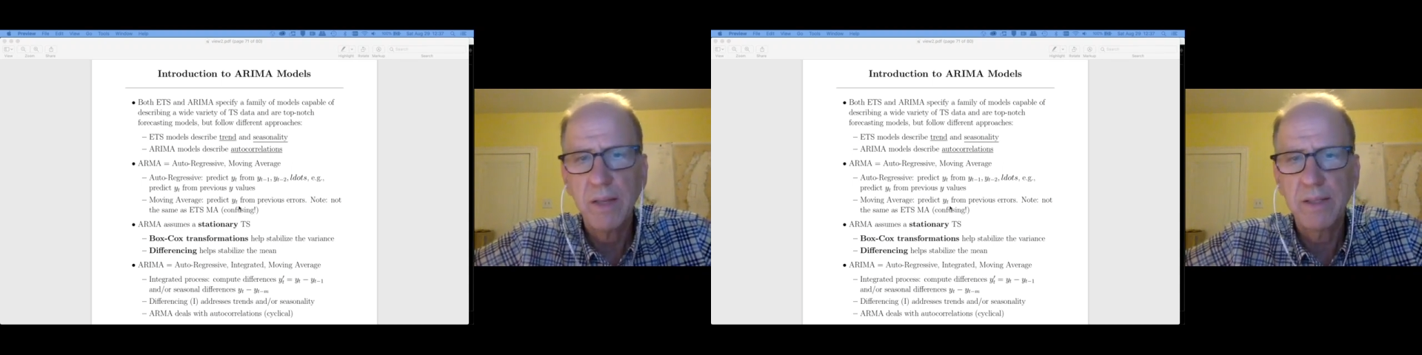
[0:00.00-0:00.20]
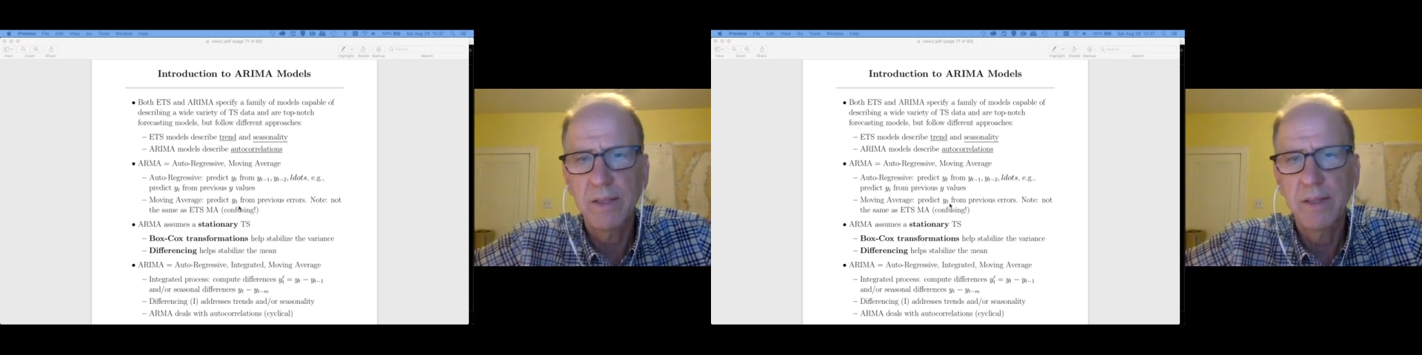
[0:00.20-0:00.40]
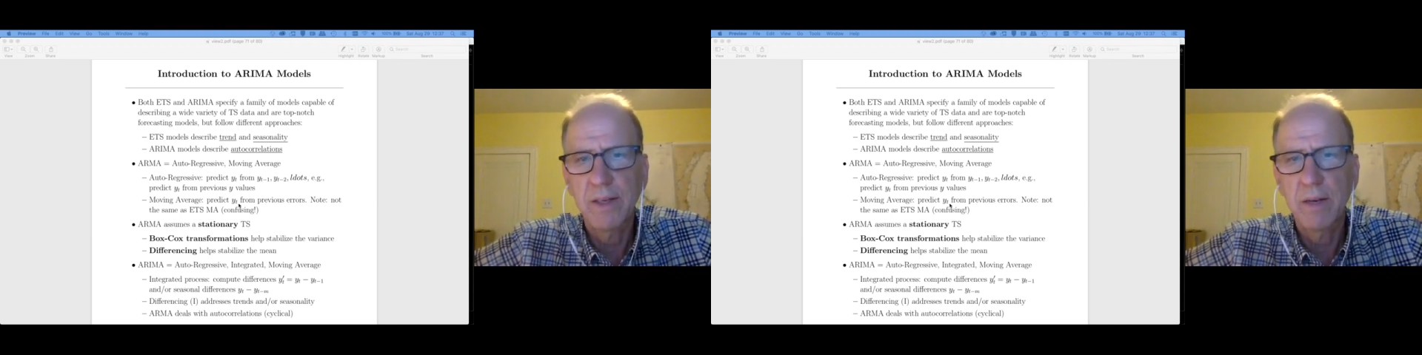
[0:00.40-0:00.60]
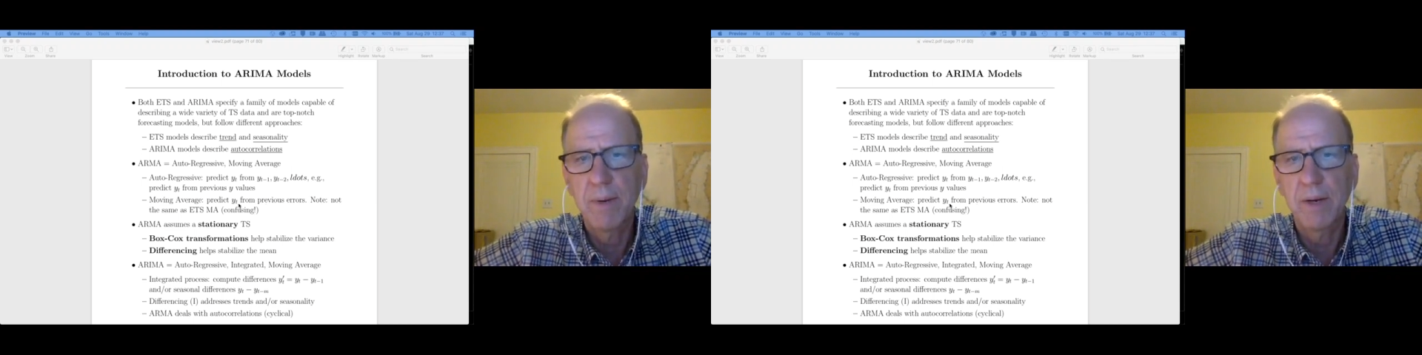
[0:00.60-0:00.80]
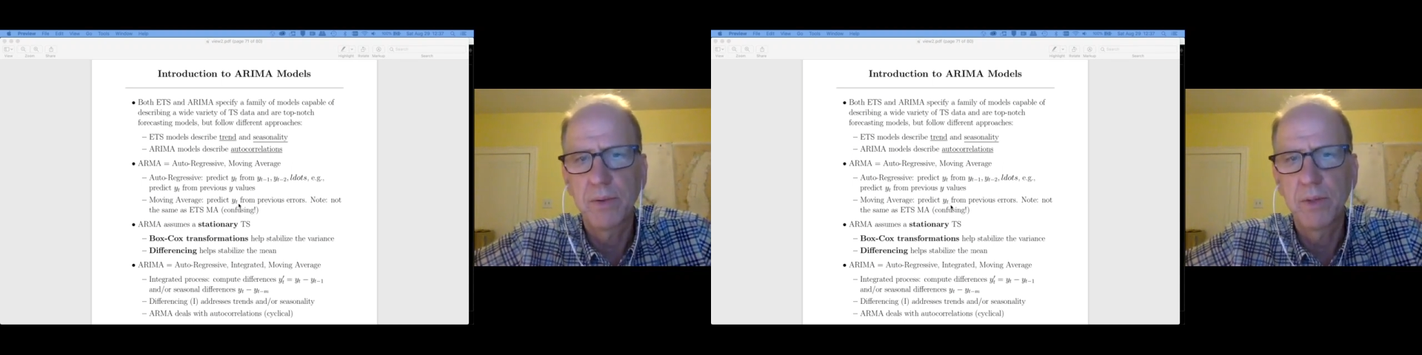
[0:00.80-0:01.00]
like to think
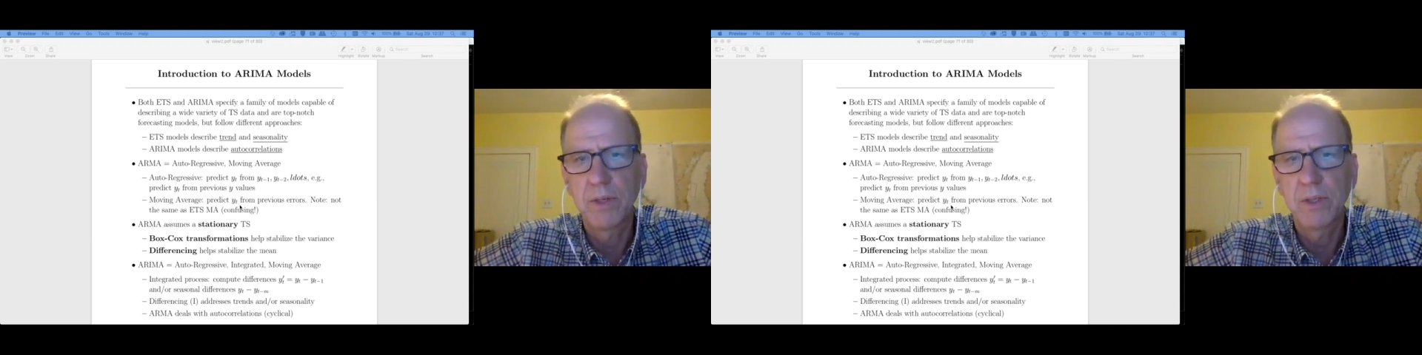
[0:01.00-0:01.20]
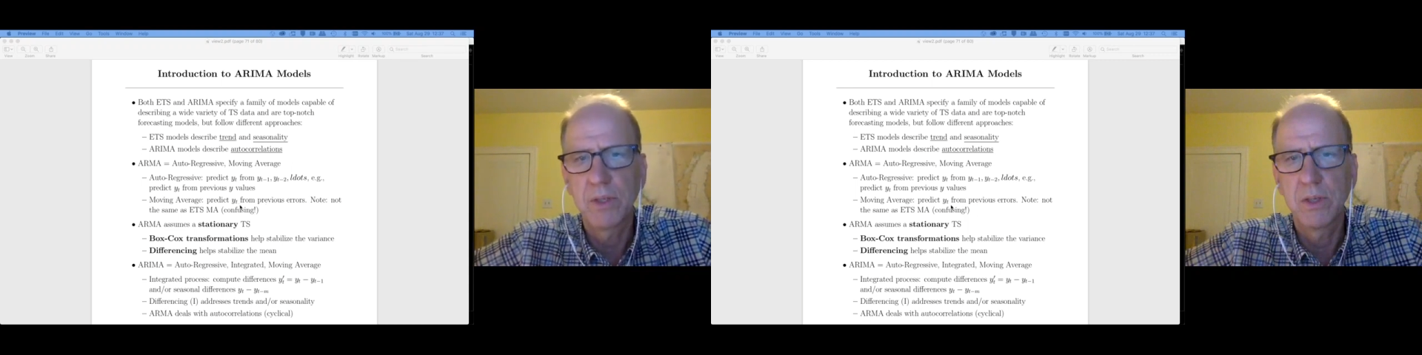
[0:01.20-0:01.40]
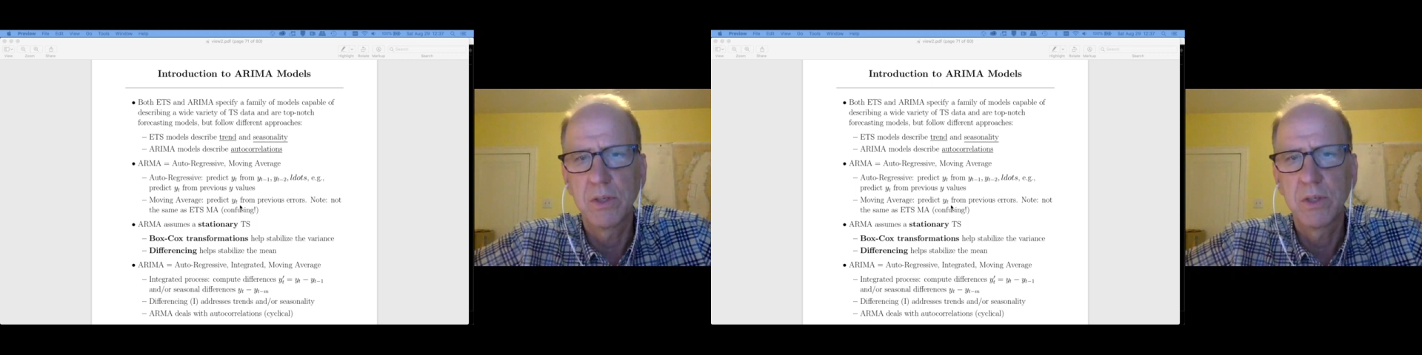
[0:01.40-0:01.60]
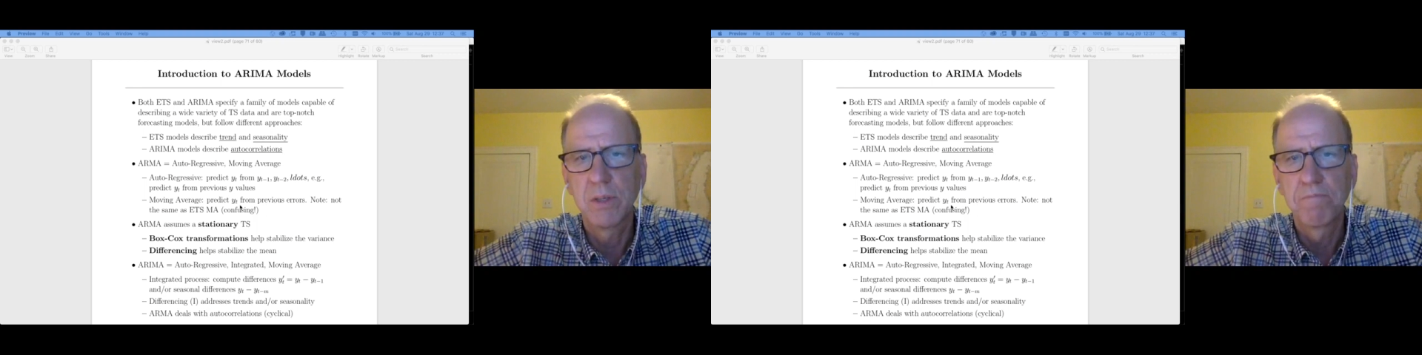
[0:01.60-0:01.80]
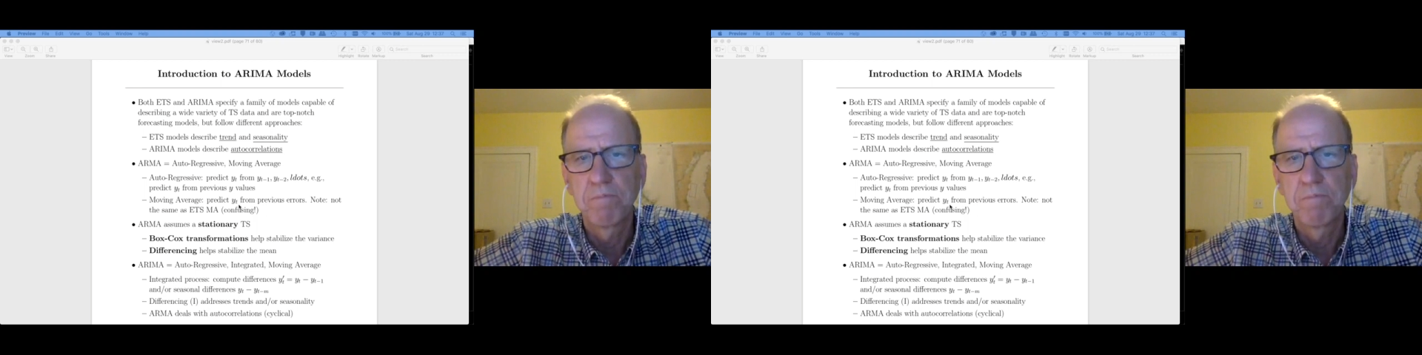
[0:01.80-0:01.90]
about this is